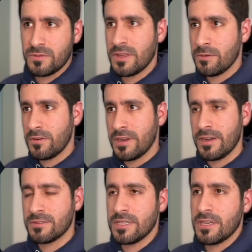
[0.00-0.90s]
They will run
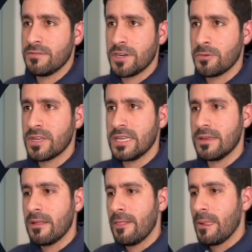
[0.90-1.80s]
out very quickly.
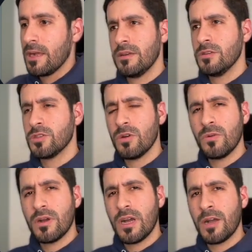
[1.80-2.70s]

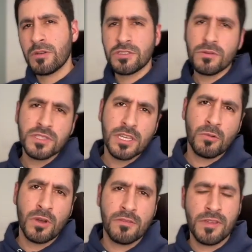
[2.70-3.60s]
So I was using
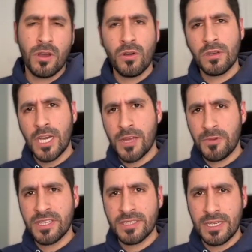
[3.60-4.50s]
one of the online
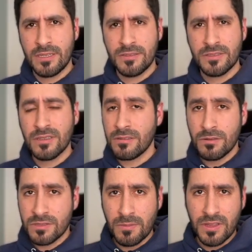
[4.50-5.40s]
retailers,
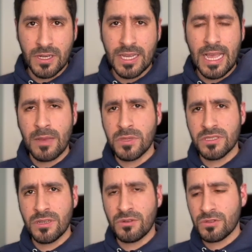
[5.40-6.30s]
something like
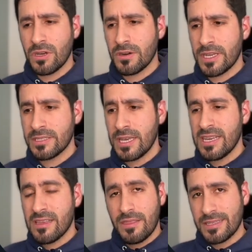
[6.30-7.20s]
Amazon or Target,
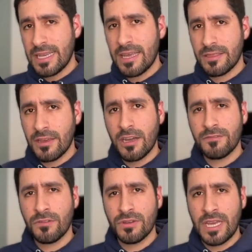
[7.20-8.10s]
that had the
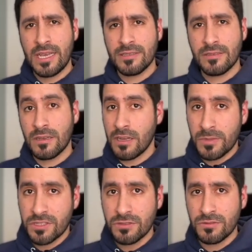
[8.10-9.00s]
iPhone as coming
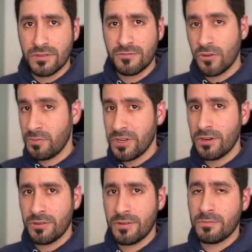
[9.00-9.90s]
soon for
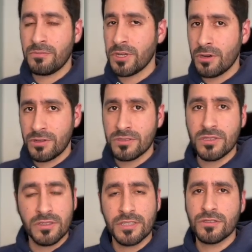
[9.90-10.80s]
pre-orders
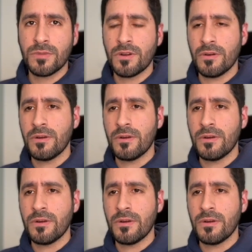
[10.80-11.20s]
starting tomorrow.